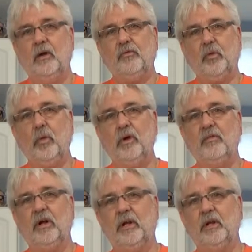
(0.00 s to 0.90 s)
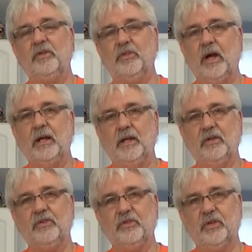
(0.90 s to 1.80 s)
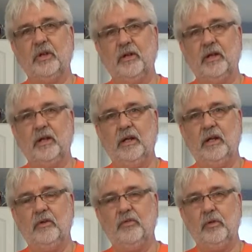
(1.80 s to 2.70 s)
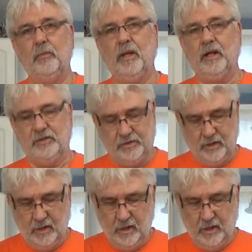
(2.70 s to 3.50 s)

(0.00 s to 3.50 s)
for one of our little side dishes in a few minutes.